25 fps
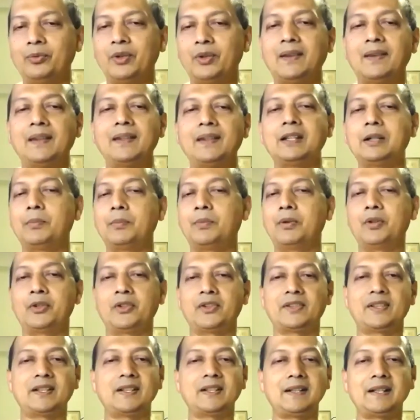We think about
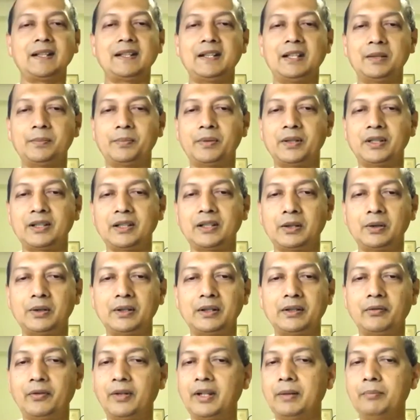sitting in a
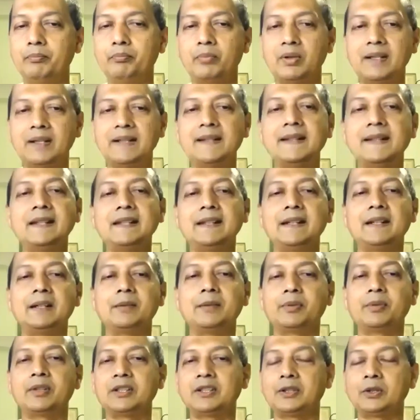particular way, breathing in a
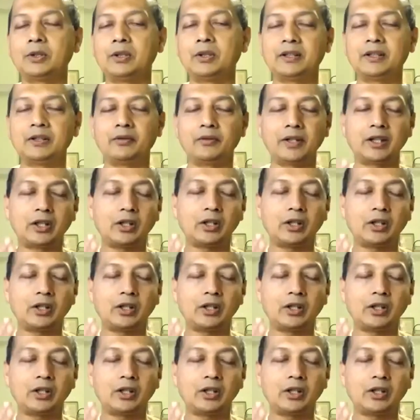particular way,